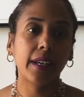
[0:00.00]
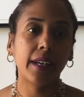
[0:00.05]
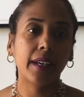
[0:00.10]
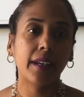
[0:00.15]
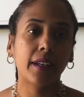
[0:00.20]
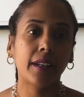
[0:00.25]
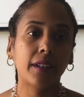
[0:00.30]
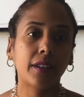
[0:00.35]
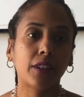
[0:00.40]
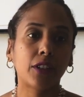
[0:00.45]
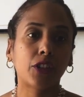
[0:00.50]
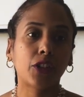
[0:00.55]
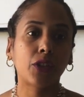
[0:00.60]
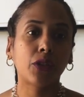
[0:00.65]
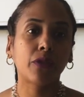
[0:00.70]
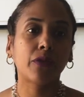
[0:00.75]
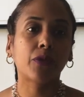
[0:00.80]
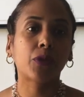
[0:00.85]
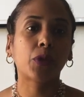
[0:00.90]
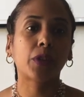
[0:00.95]
And
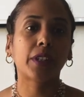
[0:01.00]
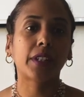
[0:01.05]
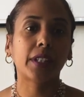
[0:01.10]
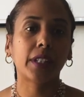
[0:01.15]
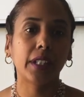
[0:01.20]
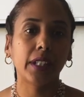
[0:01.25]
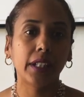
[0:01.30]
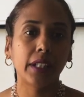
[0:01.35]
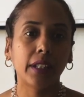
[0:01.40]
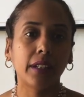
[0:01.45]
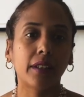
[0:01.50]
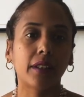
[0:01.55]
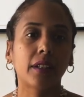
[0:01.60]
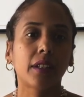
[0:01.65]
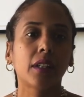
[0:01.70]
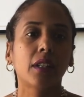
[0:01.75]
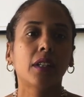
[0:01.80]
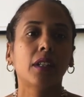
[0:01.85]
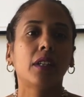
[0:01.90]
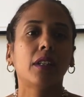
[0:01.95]
June 14th,
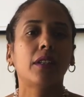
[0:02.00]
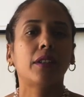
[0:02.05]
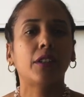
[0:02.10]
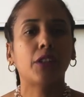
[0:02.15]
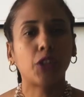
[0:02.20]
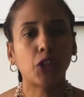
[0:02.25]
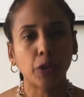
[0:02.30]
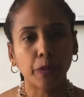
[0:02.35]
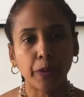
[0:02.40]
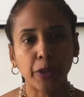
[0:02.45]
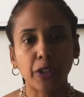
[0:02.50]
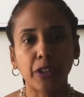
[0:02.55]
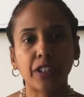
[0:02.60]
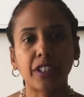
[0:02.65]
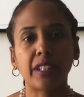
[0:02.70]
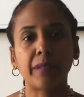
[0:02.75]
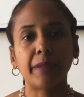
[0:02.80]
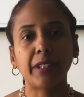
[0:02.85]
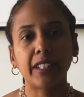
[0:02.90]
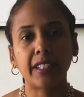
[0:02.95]
the Jupiter
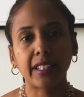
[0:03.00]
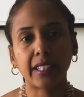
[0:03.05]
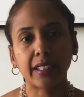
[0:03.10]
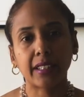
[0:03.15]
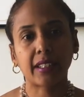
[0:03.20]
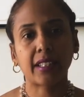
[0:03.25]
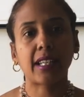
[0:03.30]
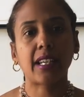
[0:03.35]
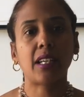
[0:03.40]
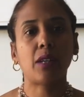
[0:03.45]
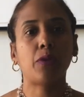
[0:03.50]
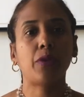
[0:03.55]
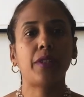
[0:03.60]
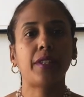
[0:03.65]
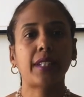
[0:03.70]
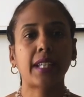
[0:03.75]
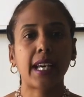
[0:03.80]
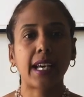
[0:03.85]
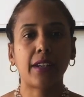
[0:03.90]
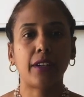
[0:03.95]
semi-sextile with
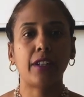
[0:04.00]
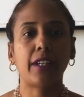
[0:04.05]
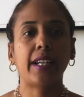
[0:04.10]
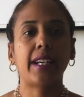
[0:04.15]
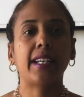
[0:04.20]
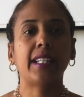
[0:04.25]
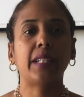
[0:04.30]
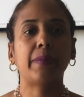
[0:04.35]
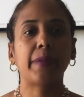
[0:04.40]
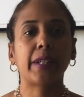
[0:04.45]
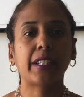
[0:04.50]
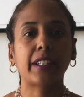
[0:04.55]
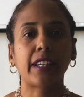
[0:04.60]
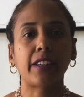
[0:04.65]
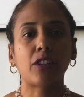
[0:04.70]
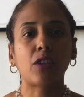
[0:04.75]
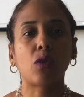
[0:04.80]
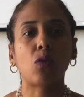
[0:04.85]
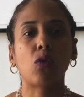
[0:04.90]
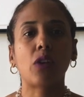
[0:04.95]
Saturn aspect,
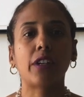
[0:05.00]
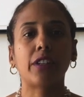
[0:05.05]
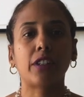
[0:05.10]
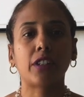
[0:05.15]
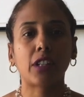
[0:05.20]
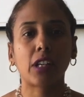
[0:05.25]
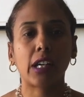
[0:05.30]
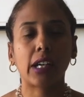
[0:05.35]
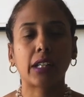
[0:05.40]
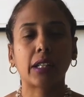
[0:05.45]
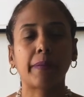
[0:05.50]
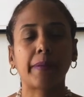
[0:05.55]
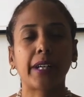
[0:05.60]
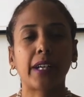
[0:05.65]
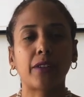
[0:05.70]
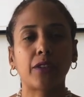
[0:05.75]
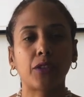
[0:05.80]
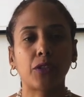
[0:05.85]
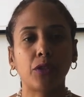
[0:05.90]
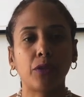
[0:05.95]
I don't want to talk
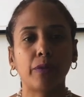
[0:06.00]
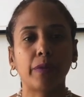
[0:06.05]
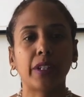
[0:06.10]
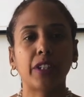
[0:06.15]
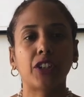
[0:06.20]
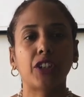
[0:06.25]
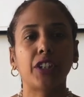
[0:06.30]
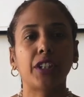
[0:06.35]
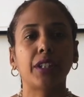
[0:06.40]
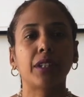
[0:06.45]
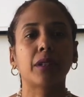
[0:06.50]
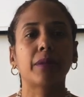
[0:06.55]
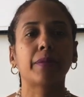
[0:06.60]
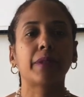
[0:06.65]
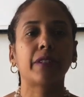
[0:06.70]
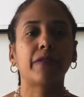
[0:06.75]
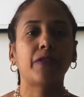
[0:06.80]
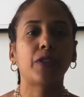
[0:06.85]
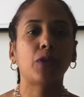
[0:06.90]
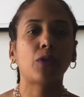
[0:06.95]
about too much here,
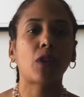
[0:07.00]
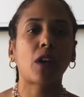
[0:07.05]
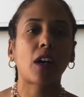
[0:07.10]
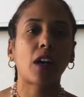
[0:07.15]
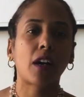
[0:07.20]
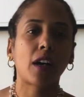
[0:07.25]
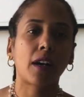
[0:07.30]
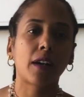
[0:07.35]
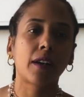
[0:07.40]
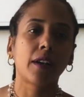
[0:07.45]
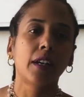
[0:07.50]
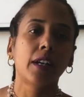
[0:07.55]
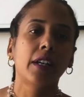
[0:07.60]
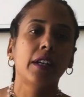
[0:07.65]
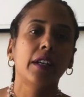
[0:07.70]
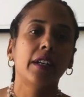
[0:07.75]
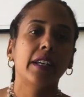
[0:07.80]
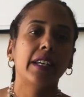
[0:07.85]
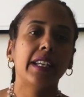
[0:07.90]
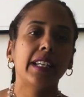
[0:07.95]
but if you are
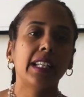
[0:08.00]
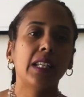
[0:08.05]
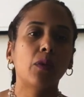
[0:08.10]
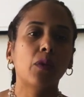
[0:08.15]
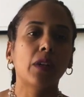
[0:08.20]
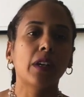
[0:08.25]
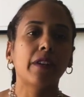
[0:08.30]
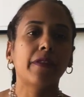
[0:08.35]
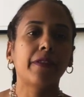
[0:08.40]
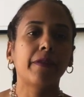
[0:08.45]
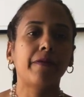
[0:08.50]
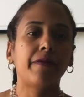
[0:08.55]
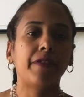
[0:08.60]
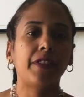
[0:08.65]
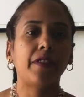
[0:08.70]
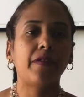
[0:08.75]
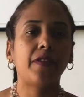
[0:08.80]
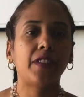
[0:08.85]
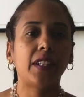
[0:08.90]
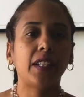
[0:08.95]
anywhere from
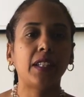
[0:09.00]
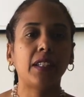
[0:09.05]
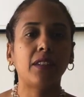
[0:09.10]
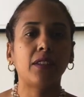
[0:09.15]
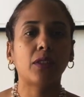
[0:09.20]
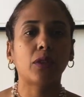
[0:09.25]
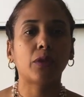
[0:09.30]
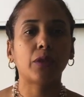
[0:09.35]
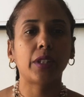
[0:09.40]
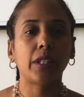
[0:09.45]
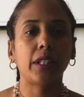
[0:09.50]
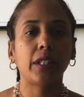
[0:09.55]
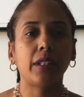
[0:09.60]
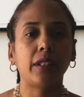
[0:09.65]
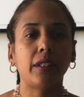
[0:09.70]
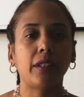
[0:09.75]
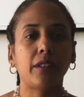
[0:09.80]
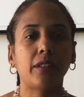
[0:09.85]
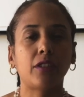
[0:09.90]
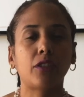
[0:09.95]
15
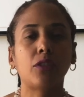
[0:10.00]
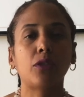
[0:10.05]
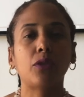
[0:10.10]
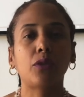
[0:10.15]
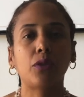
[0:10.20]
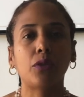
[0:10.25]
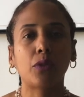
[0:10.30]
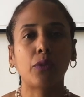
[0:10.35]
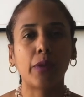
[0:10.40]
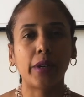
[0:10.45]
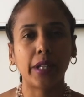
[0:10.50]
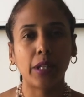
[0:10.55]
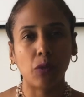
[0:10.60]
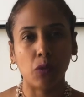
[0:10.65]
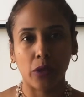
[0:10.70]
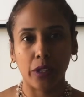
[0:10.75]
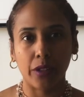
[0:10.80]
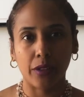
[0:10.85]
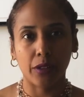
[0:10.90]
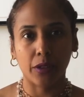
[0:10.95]
degrees to
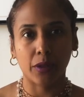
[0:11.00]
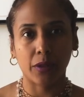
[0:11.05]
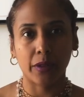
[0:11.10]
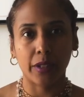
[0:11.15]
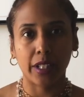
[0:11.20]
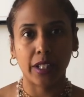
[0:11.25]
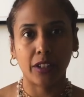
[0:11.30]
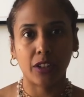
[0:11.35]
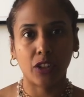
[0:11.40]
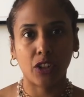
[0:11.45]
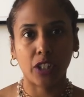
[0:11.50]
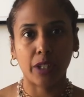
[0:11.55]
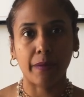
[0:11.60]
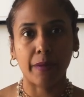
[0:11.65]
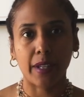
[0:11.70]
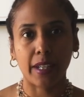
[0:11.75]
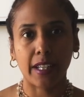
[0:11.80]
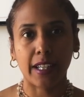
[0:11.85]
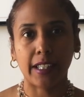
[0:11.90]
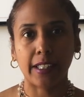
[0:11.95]
21 degrees
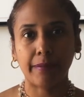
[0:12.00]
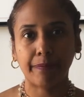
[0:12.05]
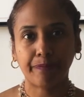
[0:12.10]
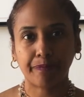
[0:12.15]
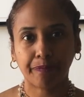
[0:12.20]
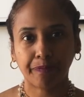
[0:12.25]
Gemini,